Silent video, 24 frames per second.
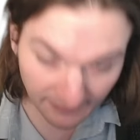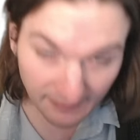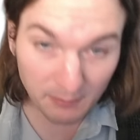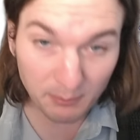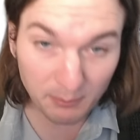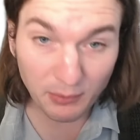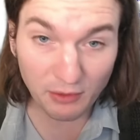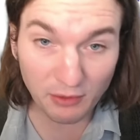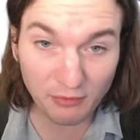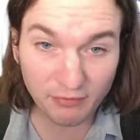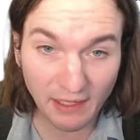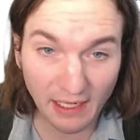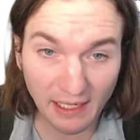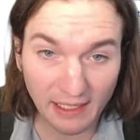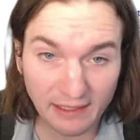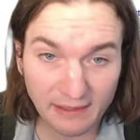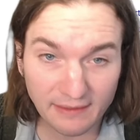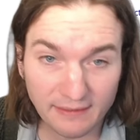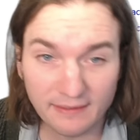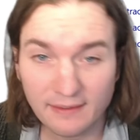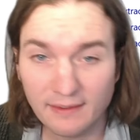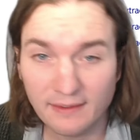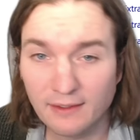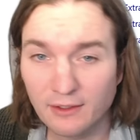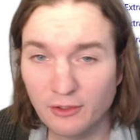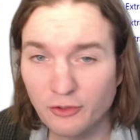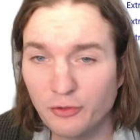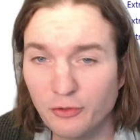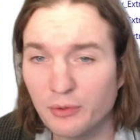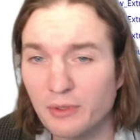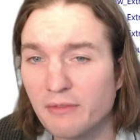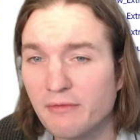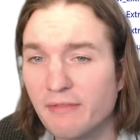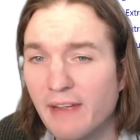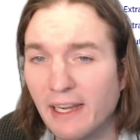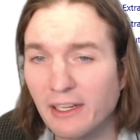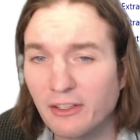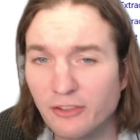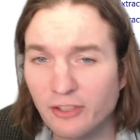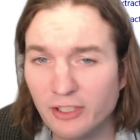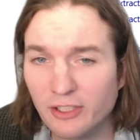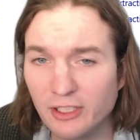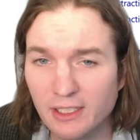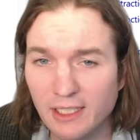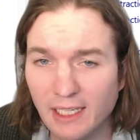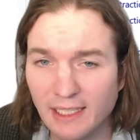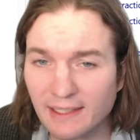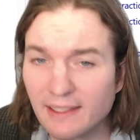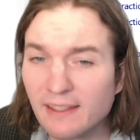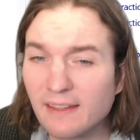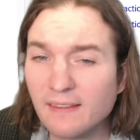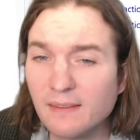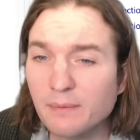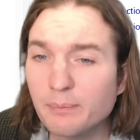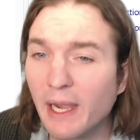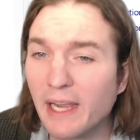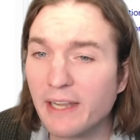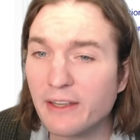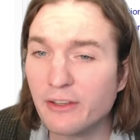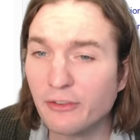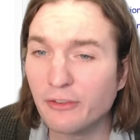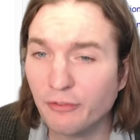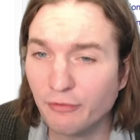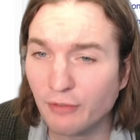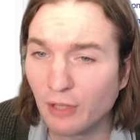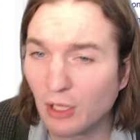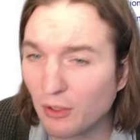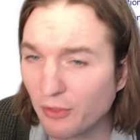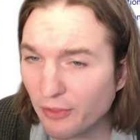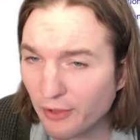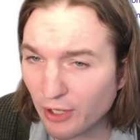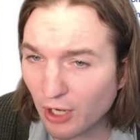simplifies to a vector, at least by default.